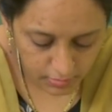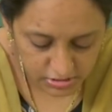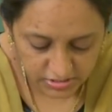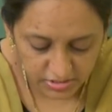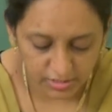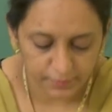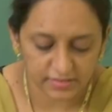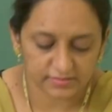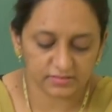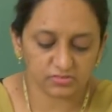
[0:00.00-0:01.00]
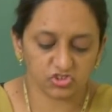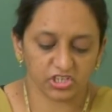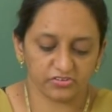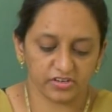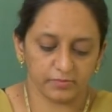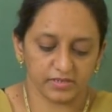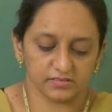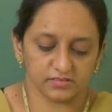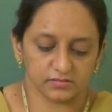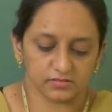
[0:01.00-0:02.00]
Generic medicines, general
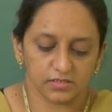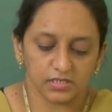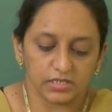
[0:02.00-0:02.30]
medicines.